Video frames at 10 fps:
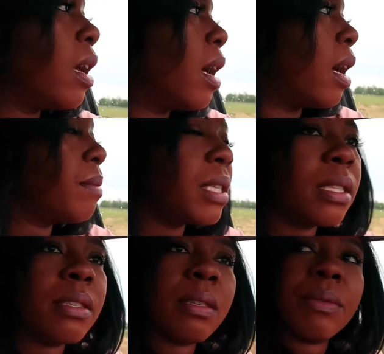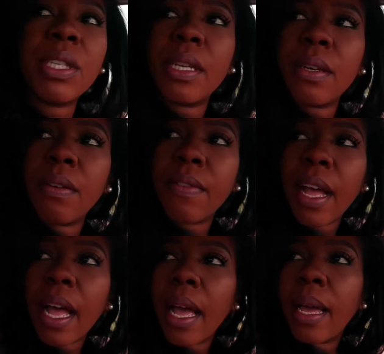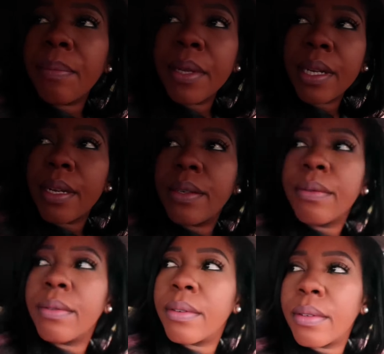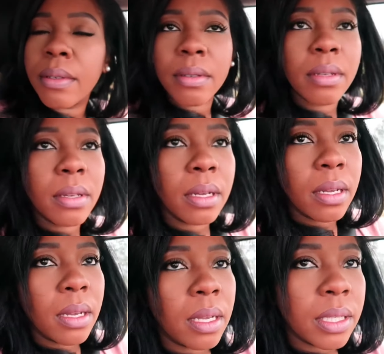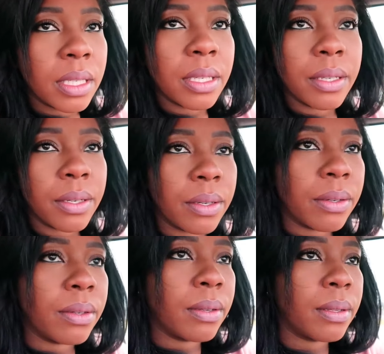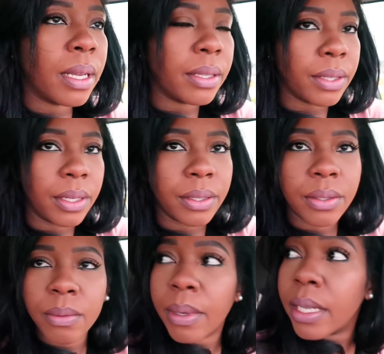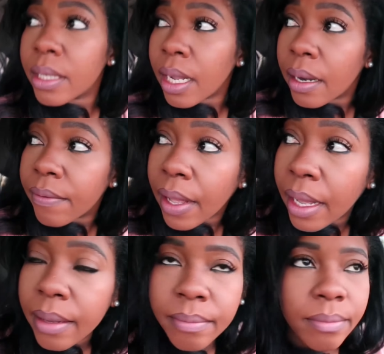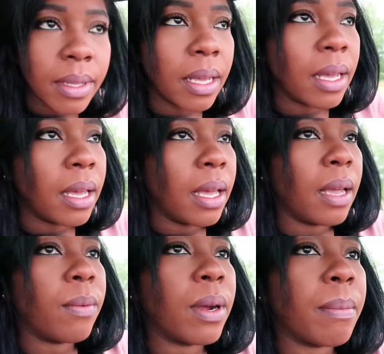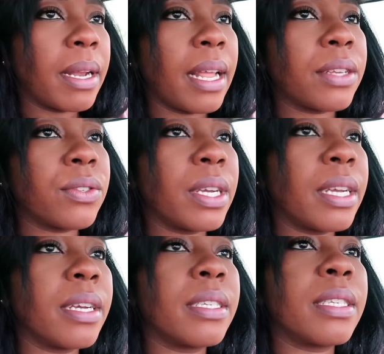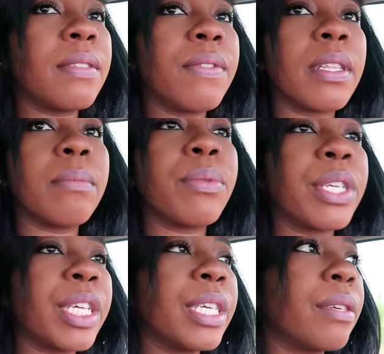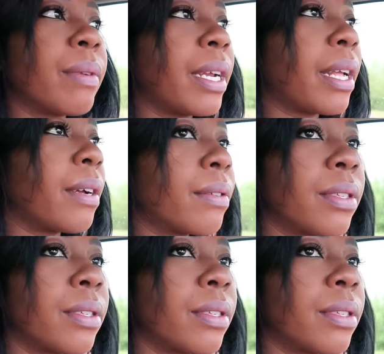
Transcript: I'm just on some chill vibe, you know? Chill, not gonna do too much kind of vibe. And where my natural hair is just feeling pretty good right now.